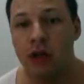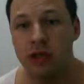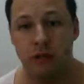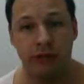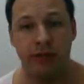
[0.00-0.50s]

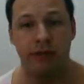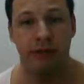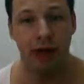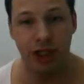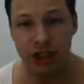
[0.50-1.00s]
to make it
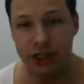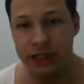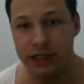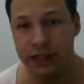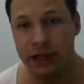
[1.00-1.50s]
much
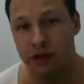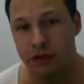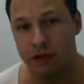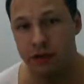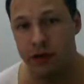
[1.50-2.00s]
easier
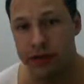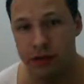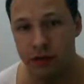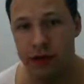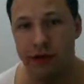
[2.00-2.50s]
to find the rarest